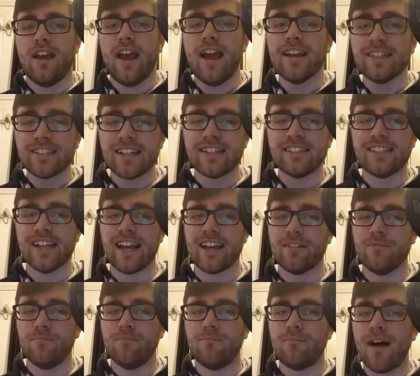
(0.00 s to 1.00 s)
As I
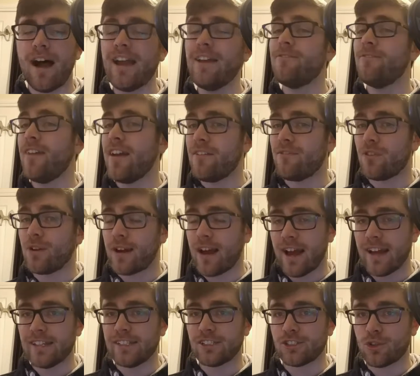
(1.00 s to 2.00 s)
said, my favorite
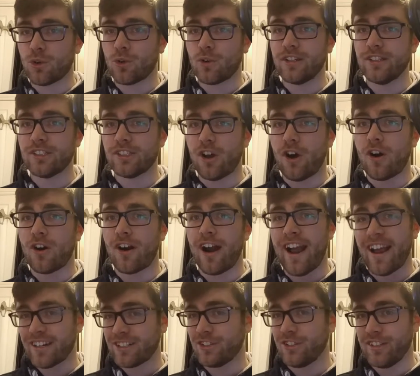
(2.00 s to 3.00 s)
heist stories are
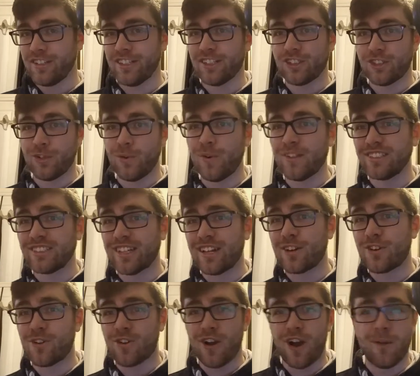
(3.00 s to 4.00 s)
actually just the ones
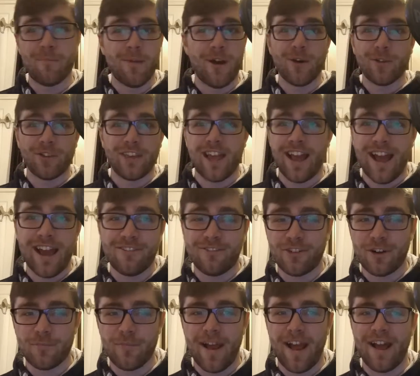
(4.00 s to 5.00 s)
that are about the
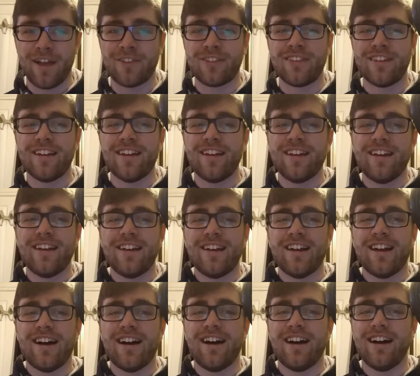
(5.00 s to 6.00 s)
aftermath,
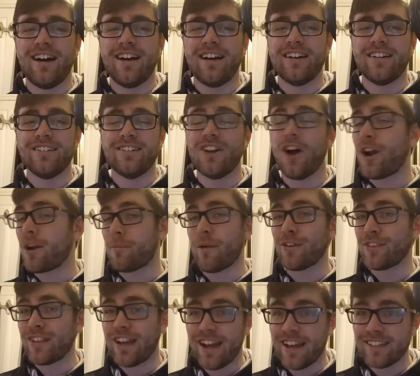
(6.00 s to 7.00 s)
not
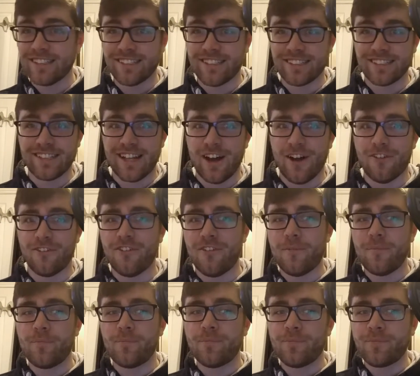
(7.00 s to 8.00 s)
about the heist itself.
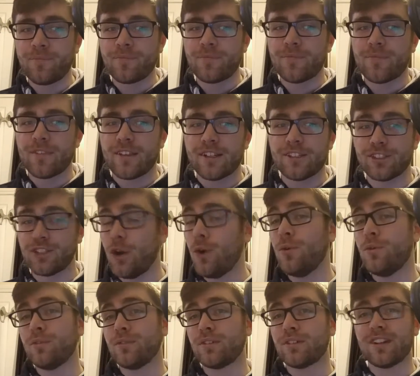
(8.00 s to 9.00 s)

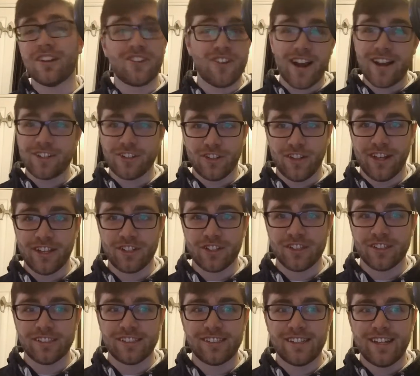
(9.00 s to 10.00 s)
So,
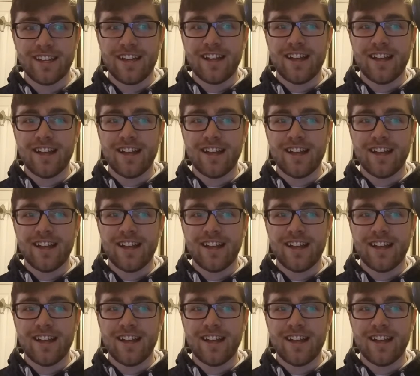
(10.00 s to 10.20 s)
congratulations.